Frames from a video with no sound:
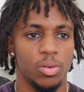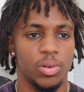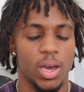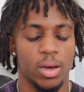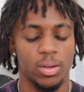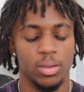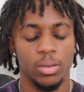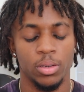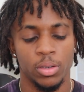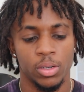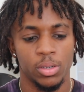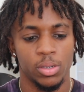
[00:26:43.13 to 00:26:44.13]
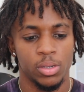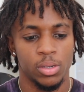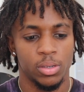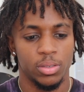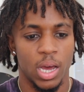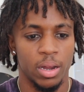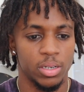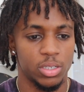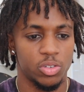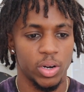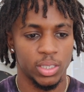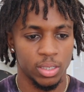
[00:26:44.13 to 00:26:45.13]
down the
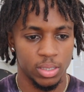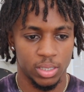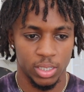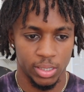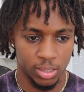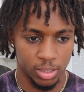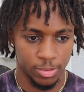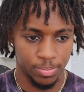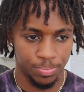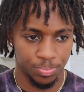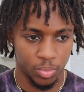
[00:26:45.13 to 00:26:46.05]
stretch of the season,